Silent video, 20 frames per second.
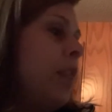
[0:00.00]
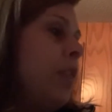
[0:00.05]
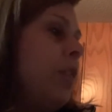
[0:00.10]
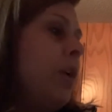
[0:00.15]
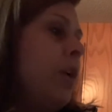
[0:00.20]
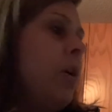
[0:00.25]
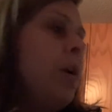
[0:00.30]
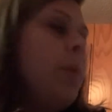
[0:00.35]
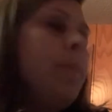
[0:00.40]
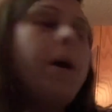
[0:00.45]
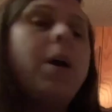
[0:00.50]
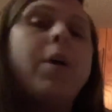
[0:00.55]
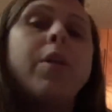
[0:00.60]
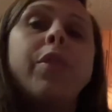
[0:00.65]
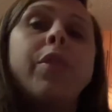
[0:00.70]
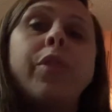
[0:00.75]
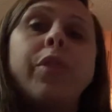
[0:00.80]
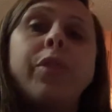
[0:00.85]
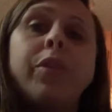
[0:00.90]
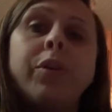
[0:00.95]
There are about
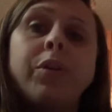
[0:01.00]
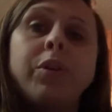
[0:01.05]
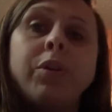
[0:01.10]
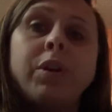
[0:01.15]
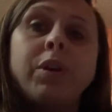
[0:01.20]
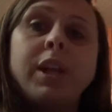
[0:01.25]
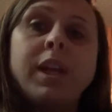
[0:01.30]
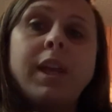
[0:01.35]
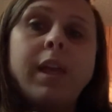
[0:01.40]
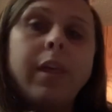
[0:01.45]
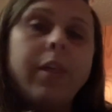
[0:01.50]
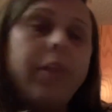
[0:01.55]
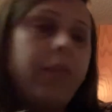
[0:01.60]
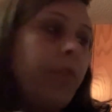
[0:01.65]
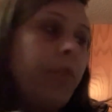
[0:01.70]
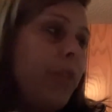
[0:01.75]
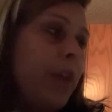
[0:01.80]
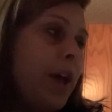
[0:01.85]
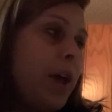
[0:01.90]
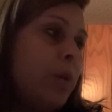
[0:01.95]

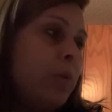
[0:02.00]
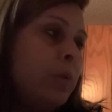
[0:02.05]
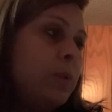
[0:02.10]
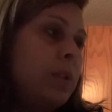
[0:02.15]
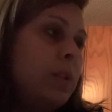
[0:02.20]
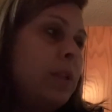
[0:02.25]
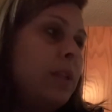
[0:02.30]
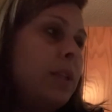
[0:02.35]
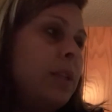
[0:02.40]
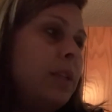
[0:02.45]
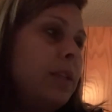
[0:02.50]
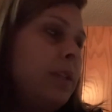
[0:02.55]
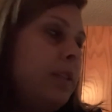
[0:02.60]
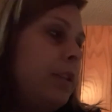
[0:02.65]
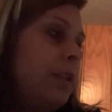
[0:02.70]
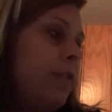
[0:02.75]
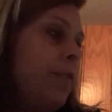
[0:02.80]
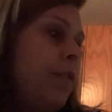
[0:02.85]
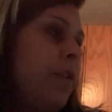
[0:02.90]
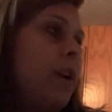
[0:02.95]
30,000
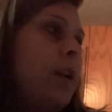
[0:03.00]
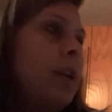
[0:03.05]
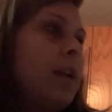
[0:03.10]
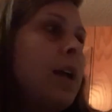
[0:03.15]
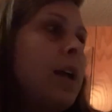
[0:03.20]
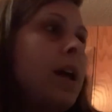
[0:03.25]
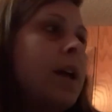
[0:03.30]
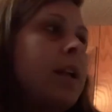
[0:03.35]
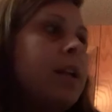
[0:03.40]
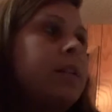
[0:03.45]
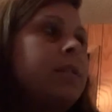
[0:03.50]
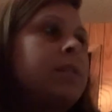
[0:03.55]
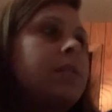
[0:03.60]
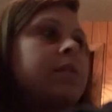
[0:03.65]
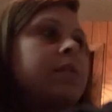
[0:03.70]
different kinds of